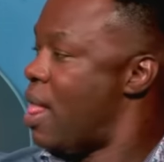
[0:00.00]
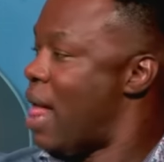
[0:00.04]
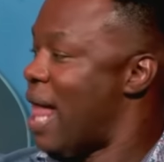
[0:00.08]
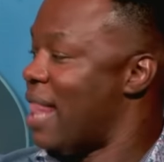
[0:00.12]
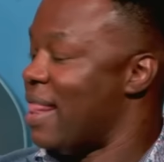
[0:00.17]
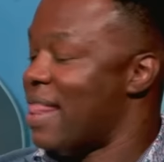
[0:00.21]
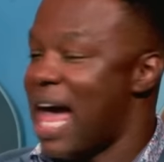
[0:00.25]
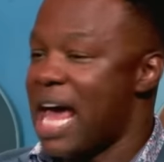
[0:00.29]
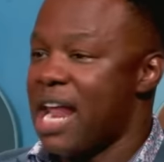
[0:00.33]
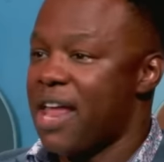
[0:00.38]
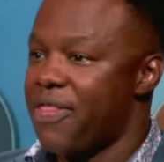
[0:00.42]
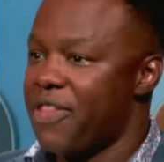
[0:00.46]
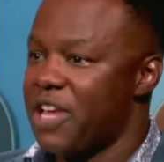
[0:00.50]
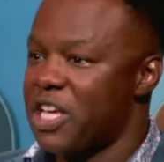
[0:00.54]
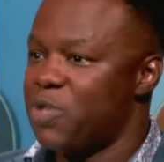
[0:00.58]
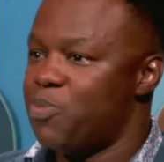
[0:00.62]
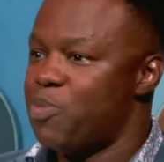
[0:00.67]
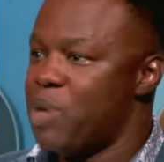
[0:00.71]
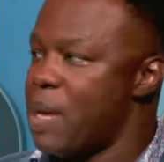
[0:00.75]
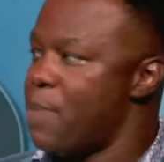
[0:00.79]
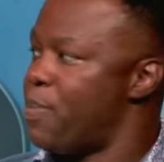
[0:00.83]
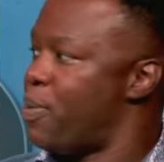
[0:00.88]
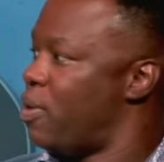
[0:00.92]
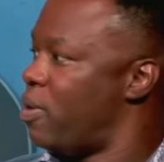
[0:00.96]
A lot of these
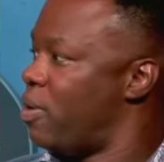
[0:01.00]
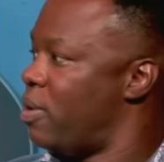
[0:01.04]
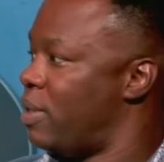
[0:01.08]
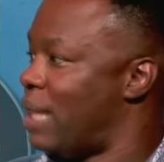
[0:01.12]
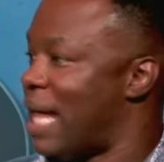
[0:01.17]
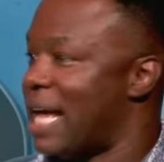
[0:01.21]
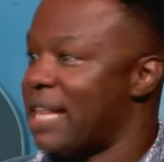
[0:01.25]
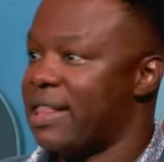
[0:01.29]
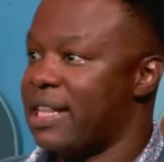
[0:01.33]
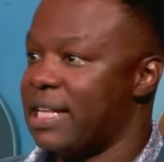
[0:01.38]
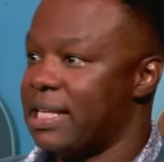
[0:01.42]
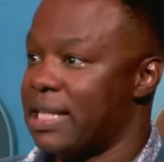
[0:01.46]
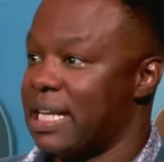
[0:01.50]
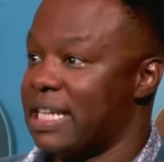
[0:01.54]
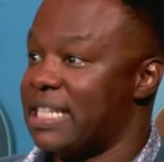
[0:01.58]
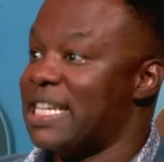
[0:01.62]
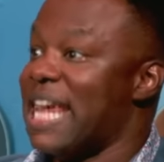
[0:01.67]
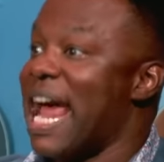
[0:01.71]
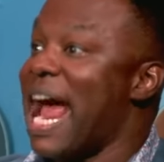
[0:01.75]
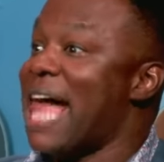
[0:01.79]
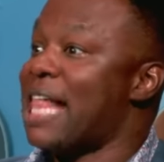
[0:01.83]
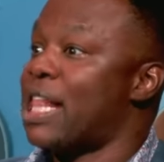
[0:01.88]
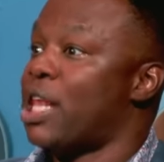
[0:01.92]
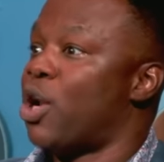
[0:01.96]
people, like the
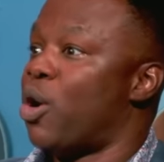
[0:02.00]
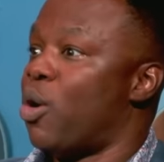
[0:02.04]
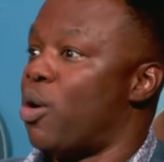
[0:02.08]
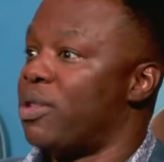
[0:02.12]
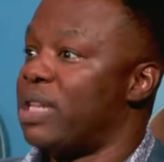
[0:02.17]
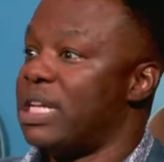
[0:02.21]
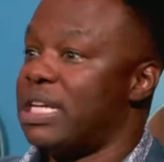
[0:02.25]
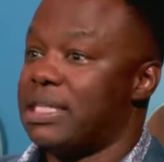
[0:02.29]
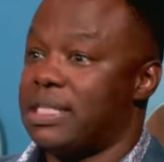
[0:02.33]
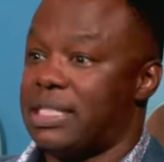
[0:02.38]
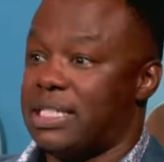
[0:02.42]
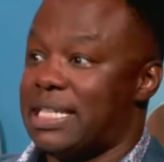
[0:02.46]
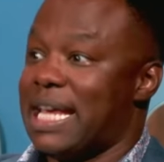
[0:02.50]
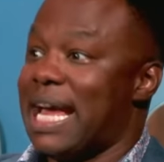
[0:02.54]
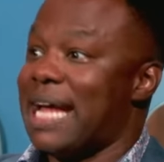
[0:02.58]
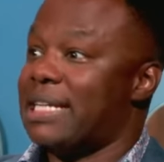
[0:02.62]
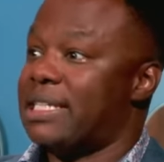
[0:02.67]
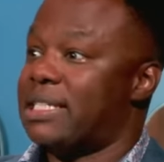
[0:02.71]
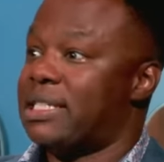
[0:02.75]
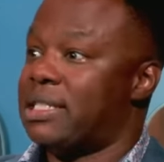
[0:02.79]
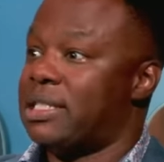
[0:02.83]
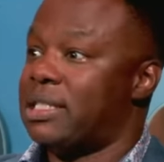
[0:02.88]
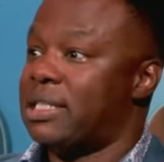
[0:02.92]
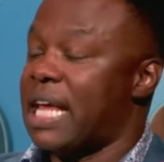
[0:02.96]
talent on these
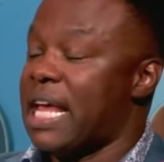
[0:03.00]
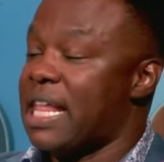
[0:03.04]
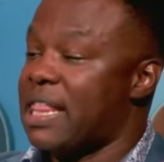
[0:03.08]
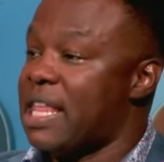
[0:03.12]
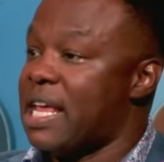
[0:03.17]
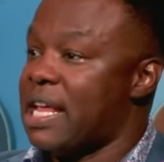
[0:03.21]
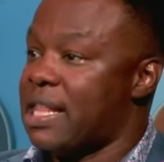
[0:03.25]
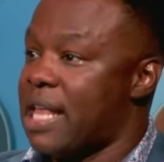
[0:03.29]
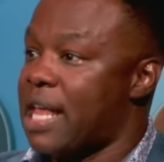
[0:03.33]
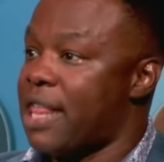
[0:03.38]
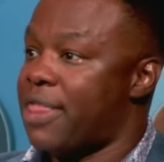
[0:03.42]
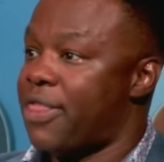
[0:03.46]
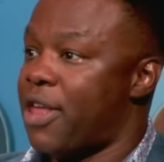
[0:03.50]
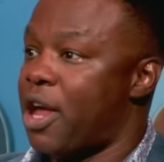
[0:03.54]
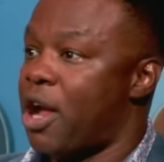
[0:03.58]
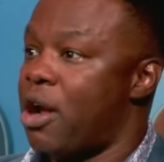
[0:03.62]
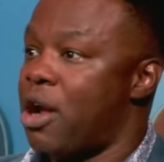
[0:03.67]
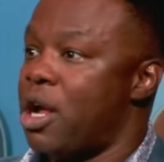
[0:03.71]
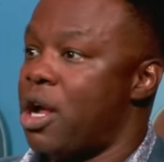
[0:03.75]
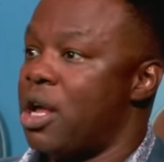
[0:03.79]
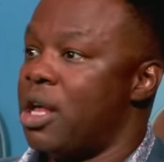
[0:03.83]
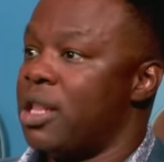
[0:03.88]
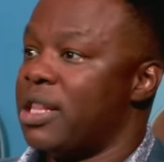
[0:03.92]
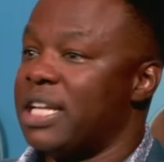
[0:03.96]
sets, they think that
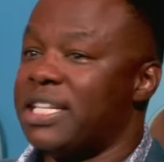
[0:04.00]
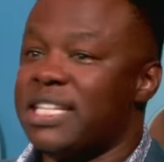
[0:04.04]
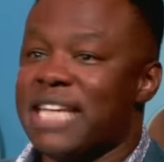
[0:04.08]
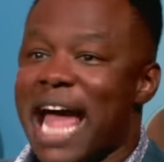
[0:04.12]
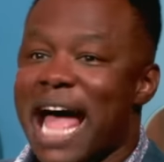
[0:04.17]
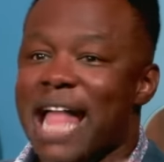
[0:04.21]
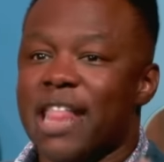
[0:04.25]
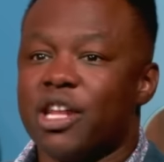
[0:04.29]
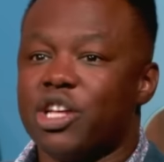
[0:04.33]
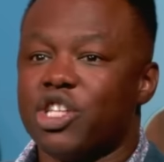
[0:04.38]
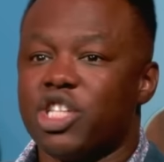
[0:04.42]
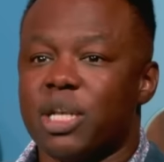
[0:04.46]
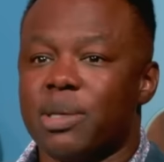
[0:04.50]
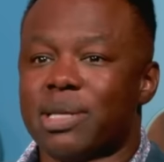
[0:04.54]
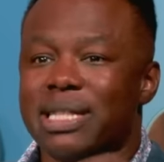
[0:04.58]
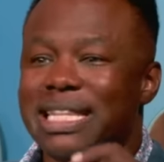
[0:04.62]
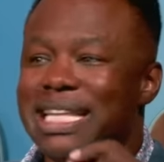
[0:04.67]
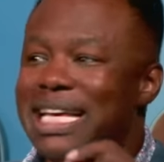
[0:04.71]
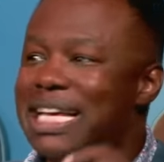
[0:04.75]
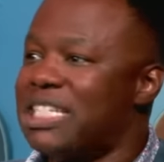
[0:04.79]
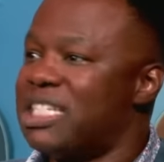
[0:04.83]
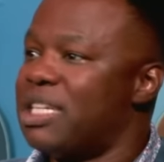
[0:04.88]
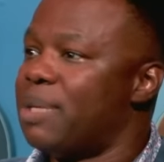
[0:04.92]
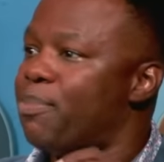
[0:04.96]
the talent is the
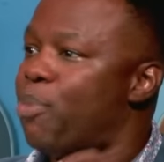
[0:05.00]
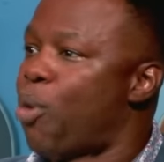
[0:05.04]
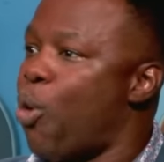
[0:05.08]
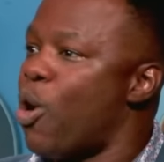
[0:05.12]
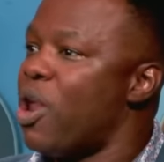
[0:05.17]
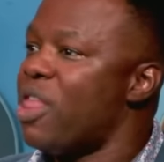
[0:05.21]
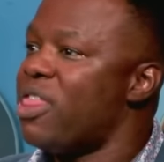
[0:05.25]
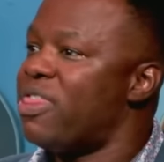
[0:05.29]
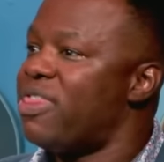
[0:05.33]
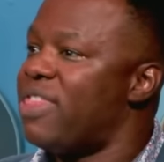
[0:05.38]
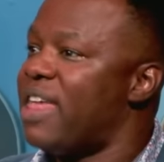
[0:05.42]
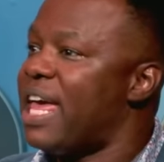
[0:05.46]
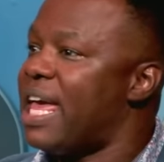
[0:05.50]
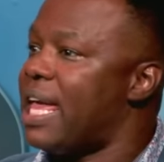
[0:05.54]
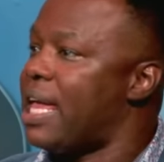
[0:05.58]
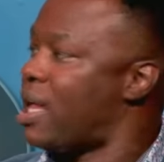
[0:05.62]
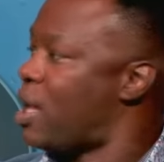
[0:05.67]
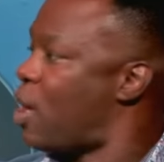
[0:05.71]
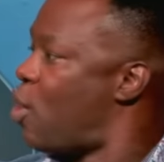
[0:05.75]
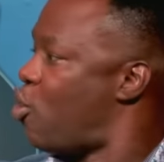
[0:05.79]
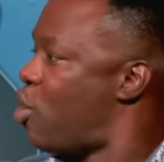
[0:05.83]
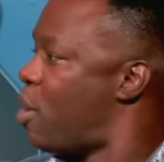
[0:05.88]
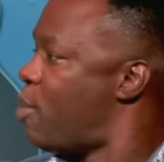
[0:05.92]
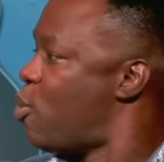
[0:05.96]
least important
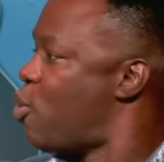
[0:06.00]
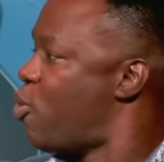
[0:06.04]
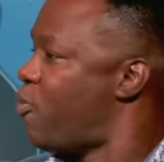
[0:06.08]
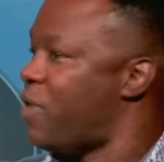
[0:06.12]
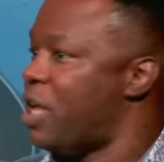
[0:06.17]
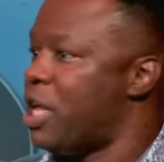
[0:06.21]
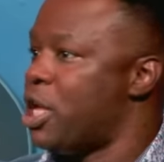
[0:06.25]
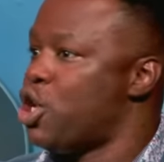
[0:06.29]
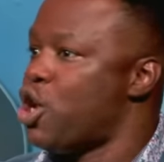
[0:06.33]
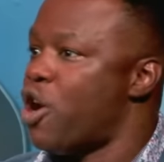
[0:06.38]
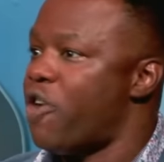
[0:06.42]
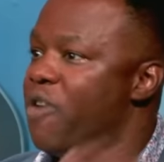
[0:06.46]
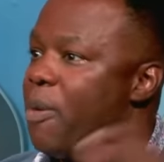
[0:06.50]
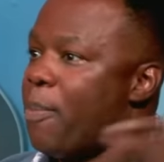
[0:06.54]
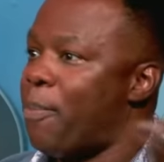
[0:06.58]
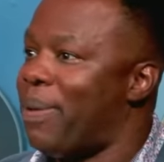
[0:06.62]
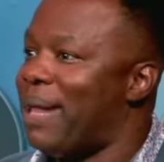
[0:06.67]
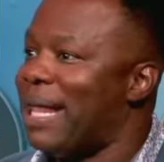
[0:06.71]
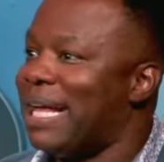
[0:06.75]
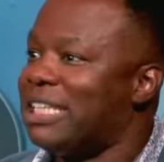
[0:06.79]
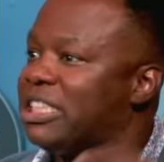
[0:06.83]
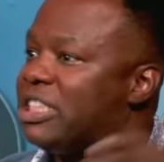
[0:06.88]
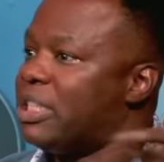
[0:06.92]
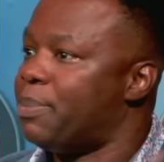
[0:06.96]
thing on a movie. You're
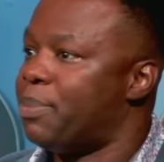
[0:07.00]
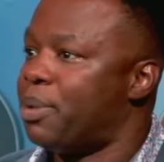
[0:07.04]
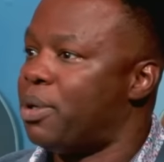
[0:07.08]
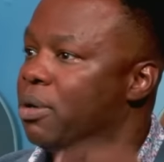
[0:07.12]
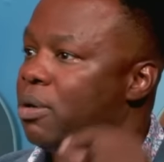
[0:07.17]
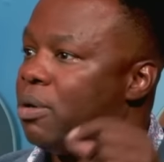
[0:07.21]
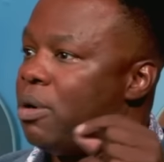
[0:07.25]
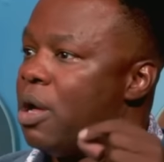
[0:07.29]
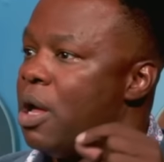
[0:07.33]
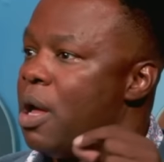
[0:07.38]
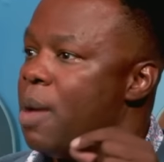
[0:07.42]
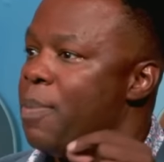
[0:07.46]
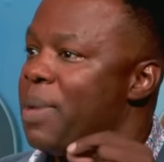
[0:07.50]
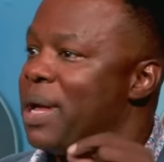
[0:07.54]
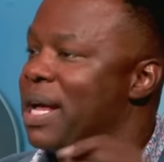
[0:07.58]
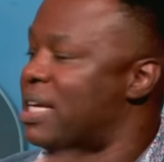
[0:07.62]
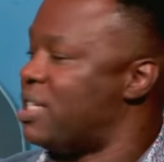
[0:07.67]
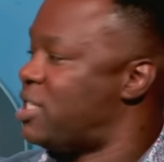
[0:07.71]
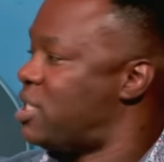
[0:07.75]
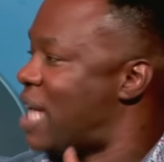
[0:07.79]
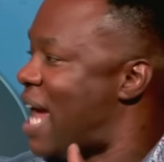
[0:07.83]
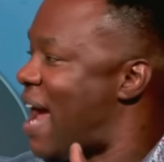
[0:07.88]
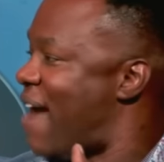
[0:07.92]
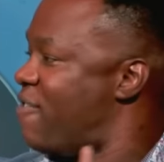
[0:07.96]
replaceable
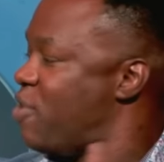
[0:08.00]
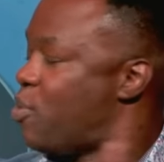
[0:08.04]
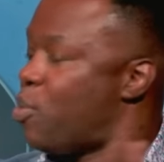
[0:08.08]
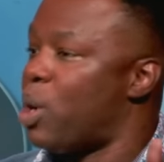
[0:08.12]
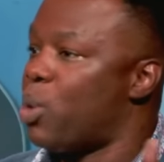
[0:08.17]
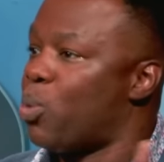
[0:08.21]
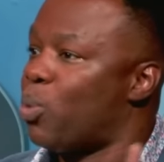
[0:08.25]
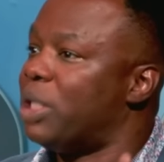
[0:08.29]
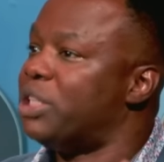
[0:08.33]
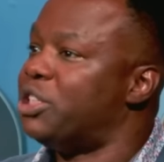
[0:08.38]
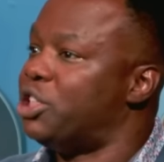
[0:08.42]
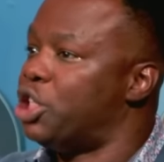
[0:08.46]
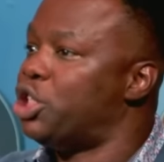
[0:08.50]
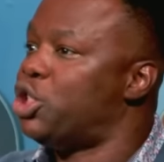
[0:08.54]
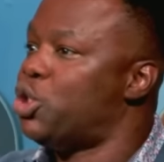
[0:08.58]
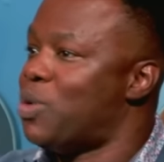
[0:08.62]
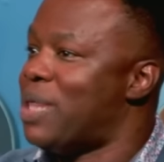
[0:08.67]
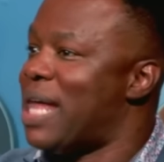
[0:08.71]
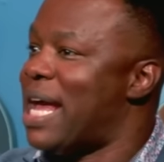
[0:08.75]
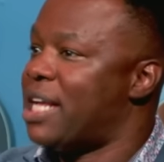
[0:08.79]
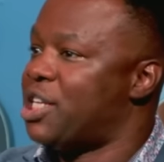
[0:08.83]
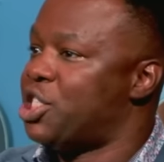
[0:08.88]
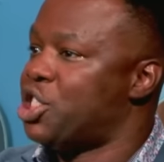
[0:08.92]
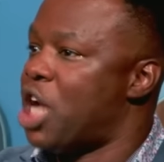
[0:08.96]
because everyone wants to do
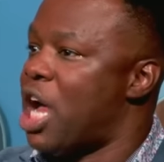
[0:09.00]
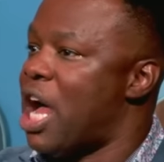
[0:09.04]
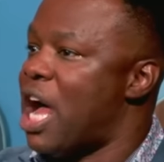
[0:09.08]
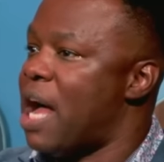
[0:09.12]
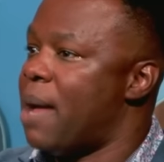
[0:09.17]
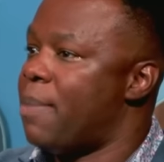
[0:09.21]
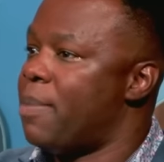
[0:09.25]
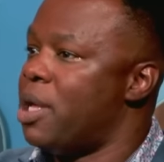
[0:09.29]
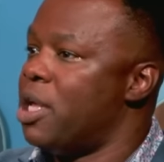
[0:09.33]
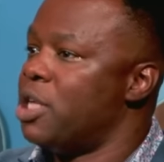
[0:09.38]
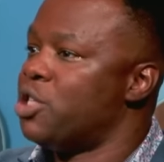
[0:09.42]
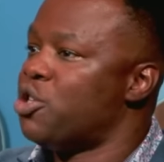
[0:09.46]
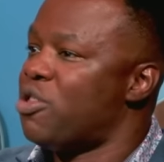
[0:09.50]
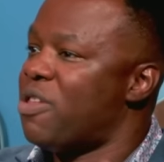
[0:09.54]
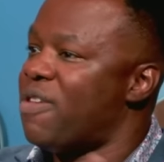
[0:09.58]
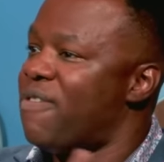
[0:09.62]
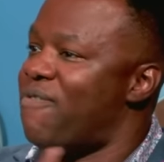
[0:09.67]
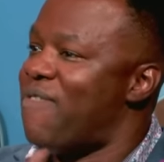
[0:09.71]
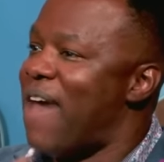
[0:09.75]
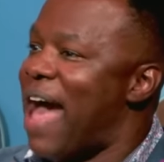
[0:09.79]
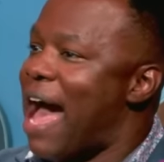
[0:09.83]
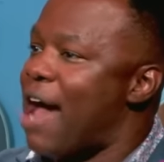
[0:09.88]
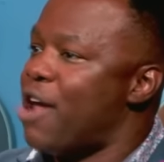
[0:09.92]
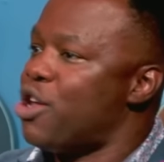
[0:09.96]
that job. So the
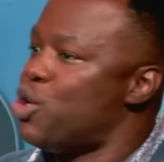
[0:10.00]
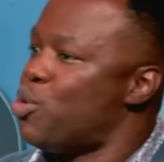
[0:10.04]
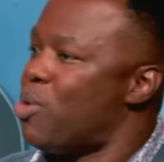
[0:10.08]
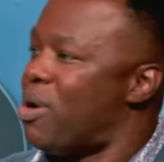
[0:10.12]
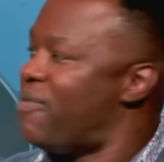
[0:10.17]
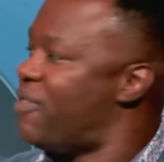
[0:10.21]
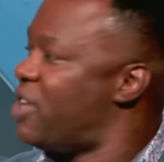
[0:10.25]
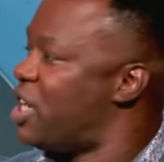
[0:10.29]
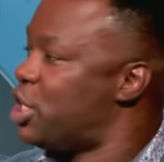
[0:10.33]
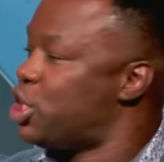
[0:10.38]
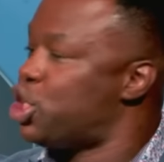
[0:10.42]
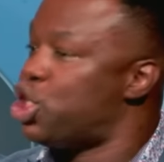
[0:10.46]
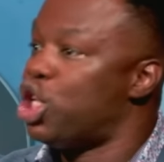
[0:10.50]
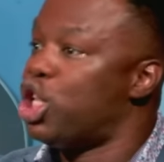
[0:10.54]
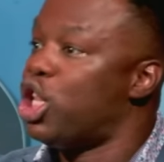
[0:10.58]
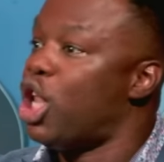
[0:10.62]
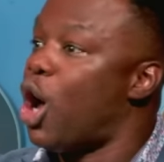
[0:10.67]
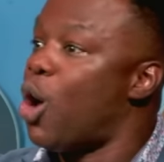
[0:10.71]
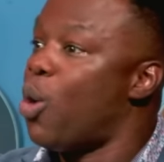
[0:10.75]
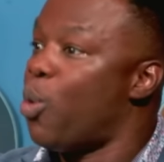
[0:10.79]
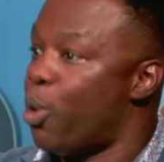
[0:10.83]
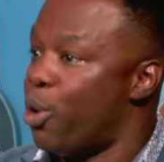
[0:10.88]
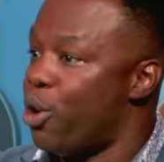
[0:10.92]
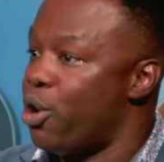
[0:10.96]
value of it is
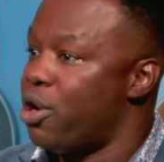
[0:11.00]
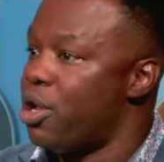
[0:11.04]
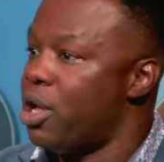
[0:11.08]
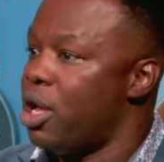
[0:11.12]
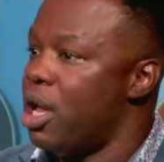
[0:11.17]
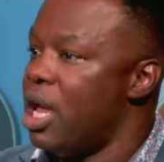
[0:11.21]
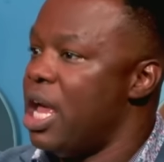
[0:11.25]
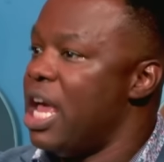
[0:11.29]
lowered.